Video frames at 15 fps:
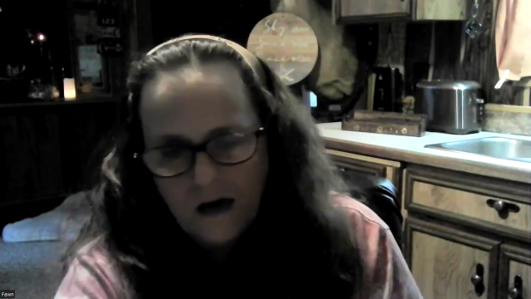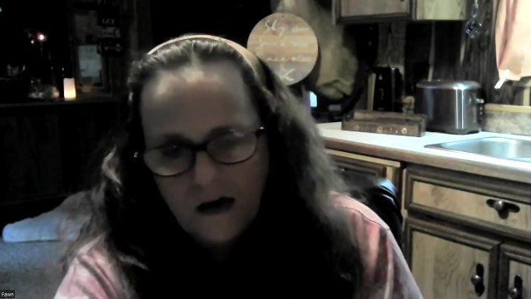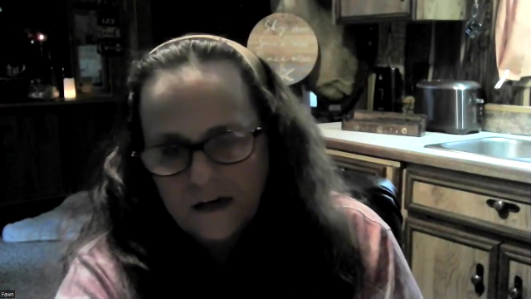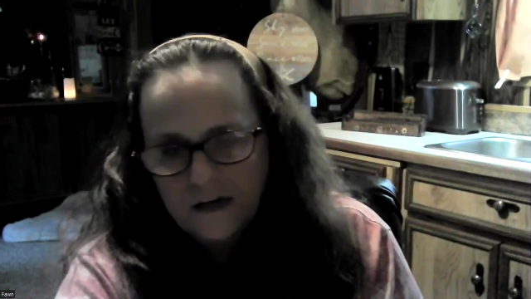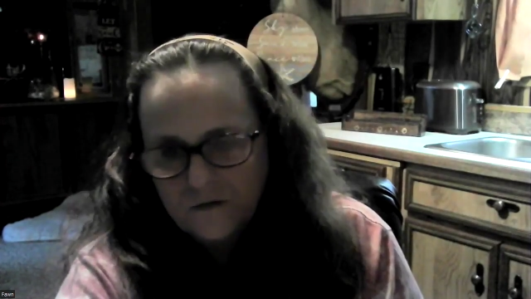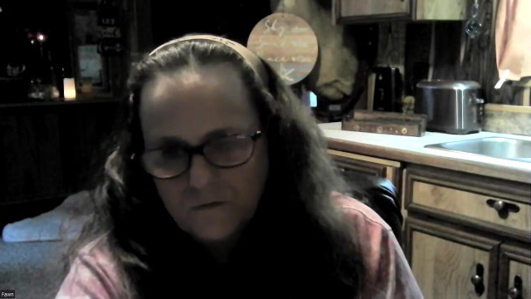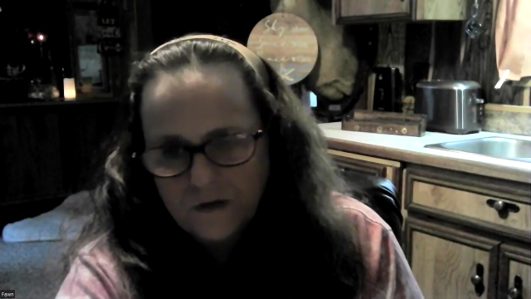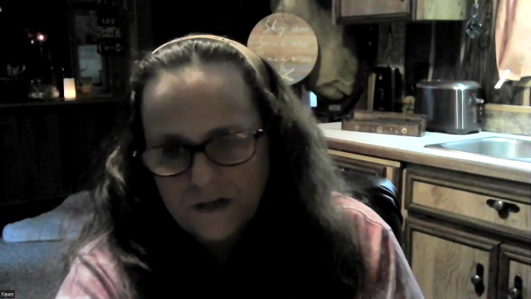
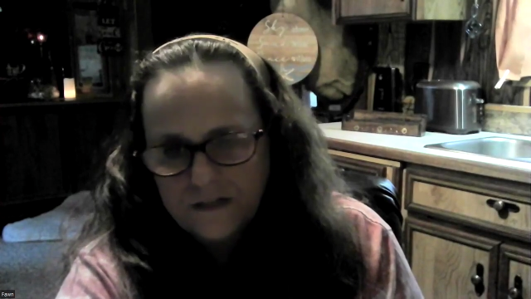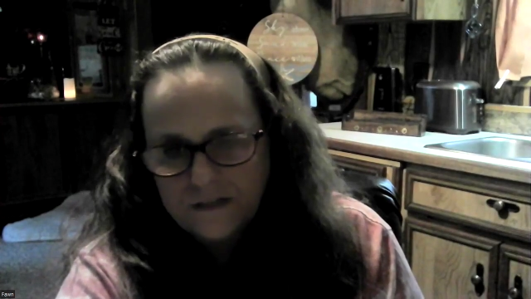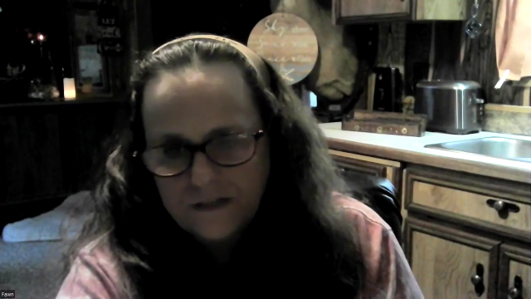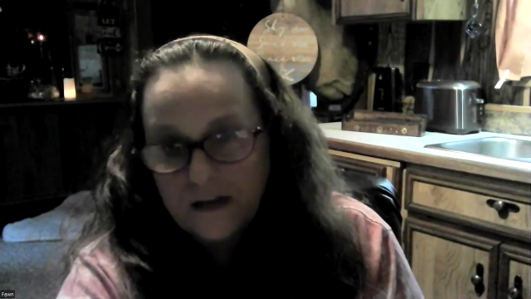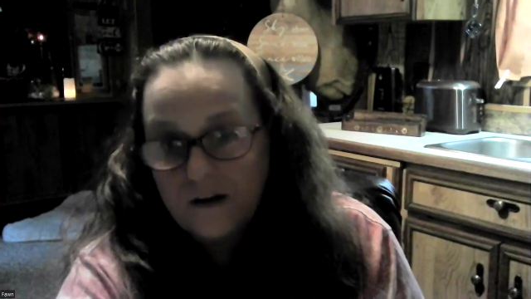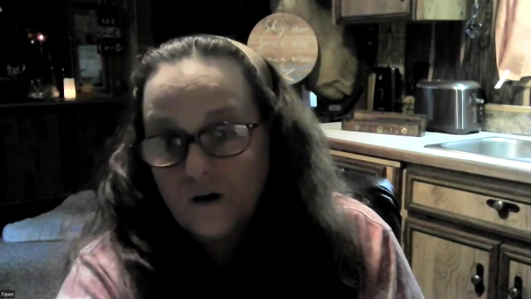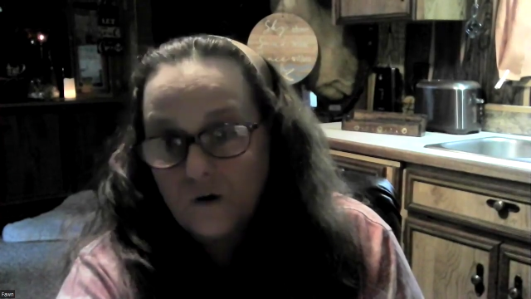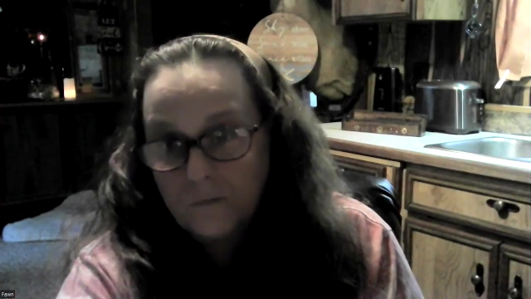Yeah, I can
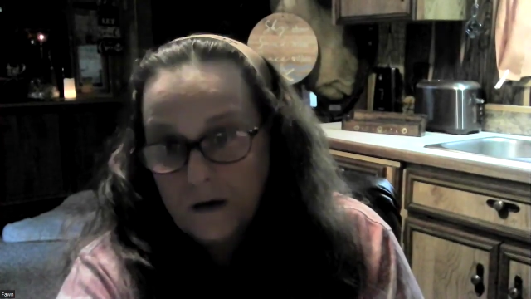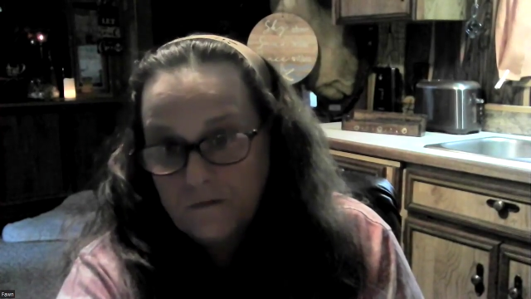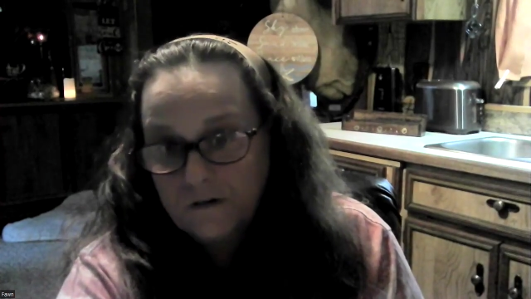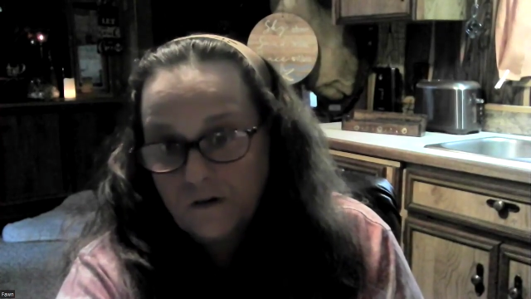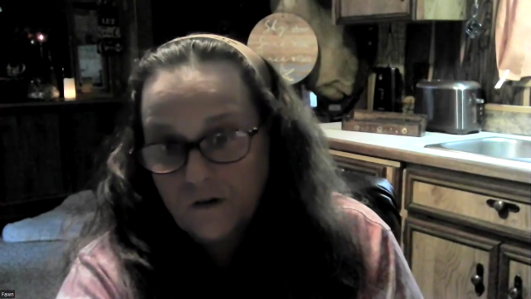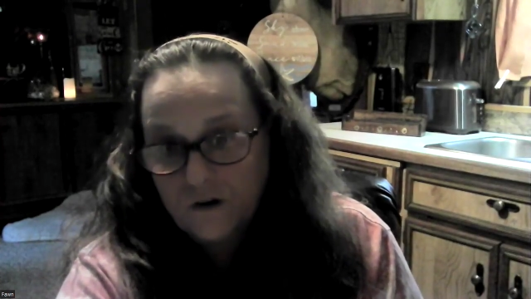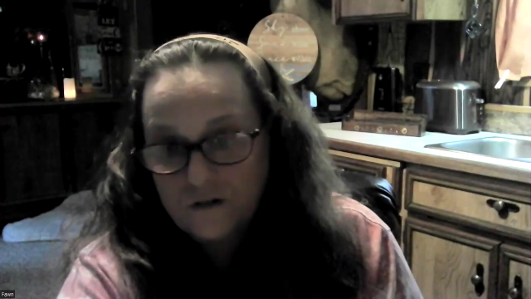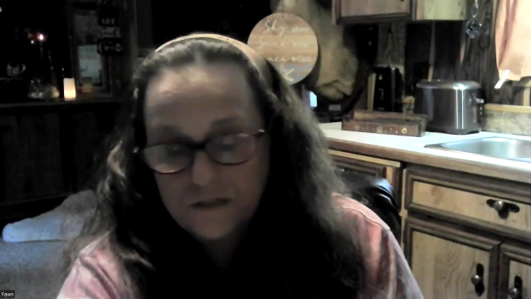read tonight. No, I'm
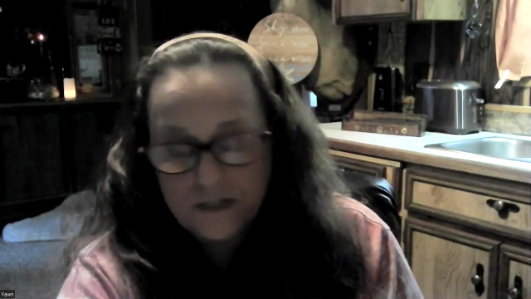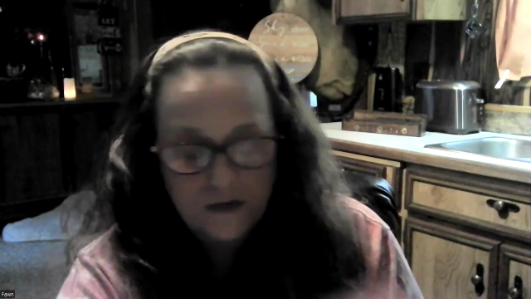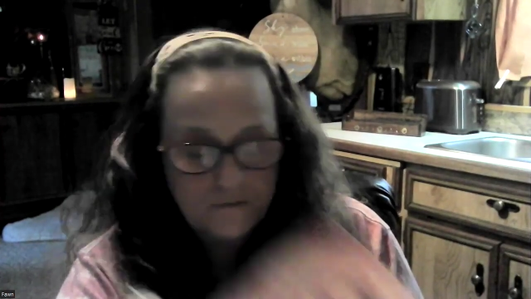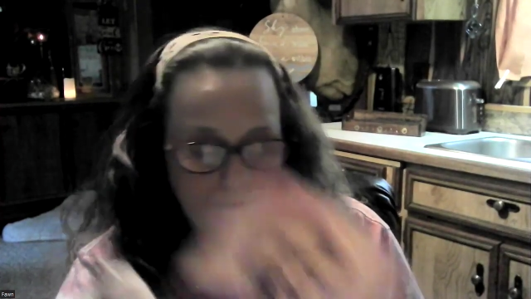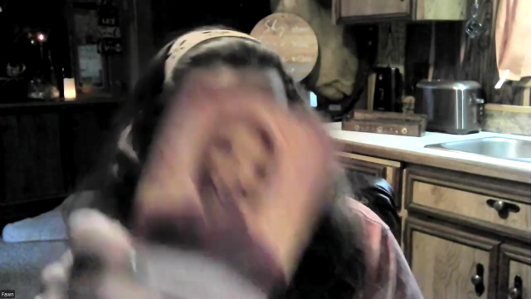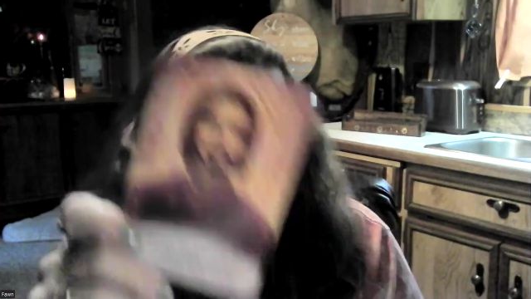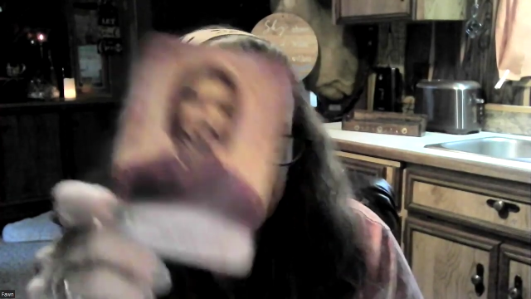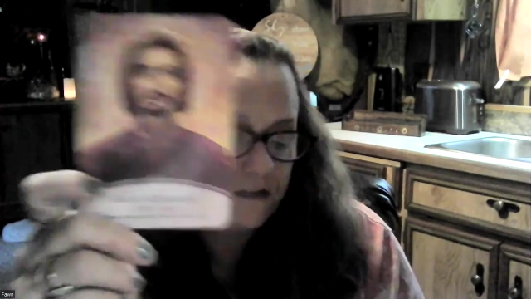having a hard
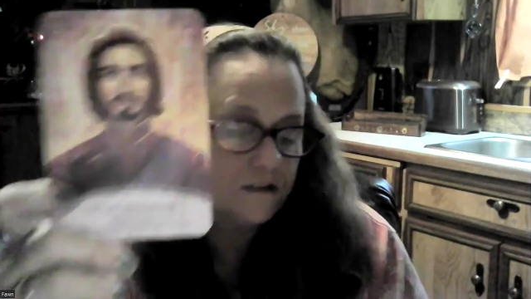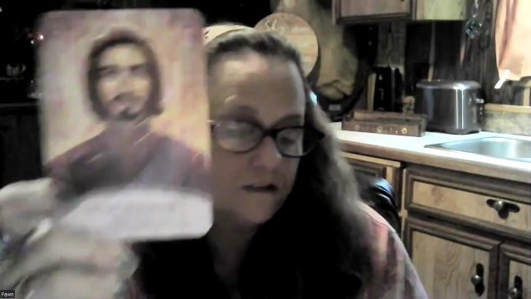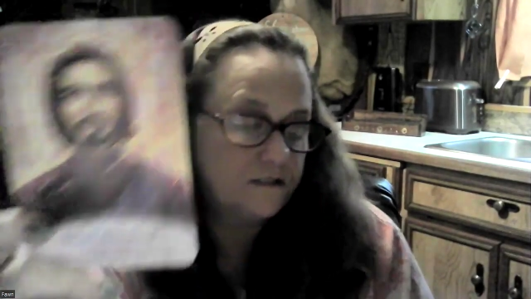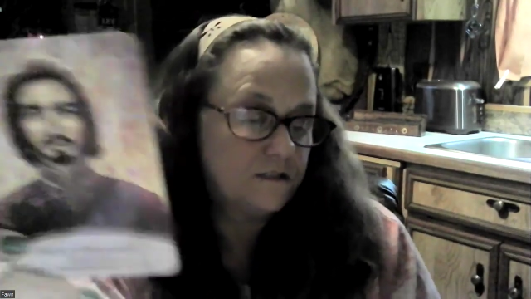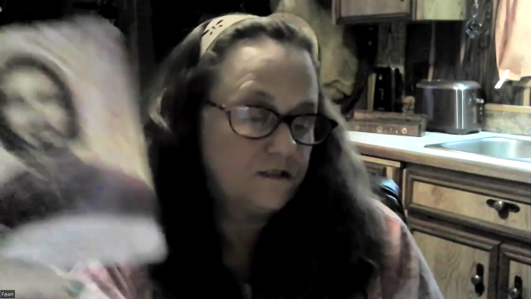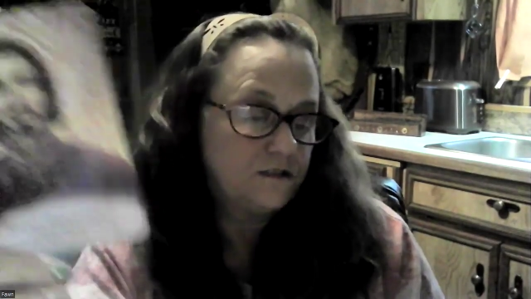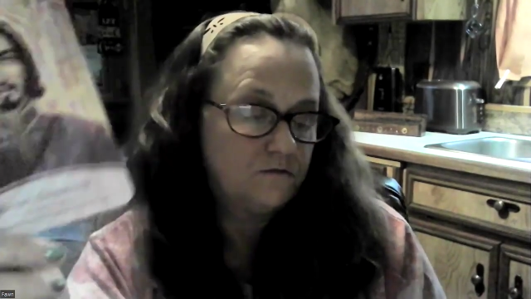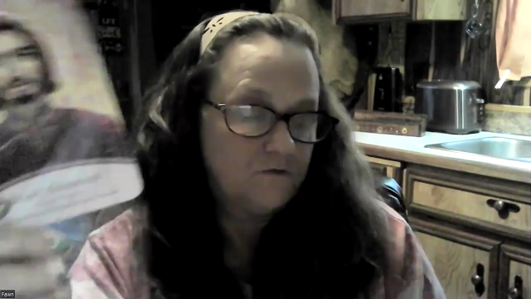time seeing
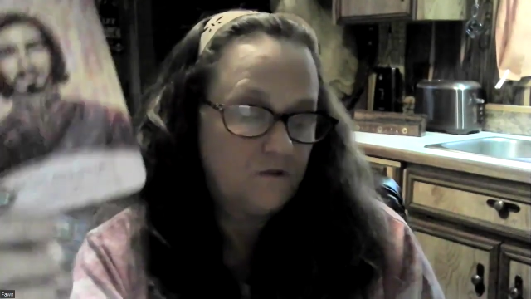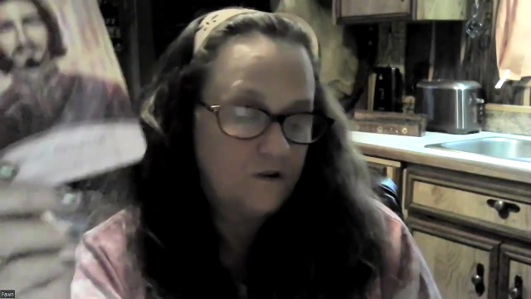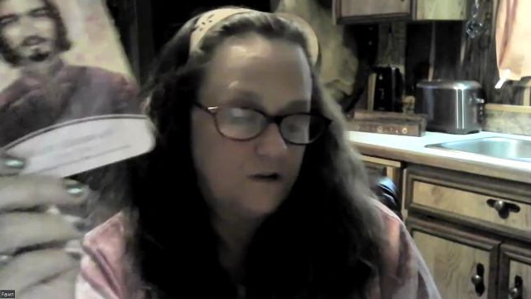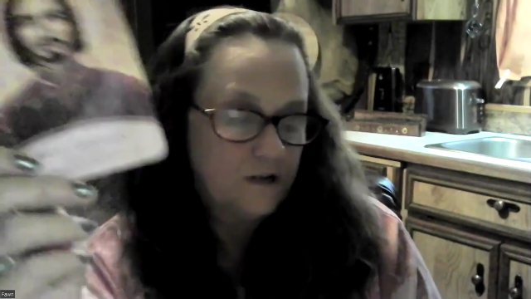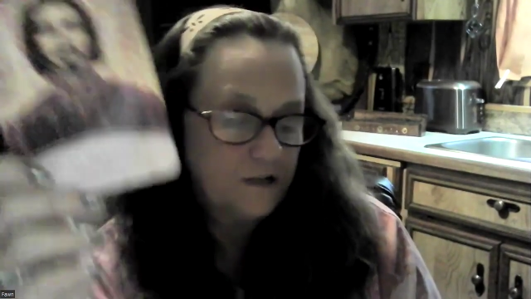because it's so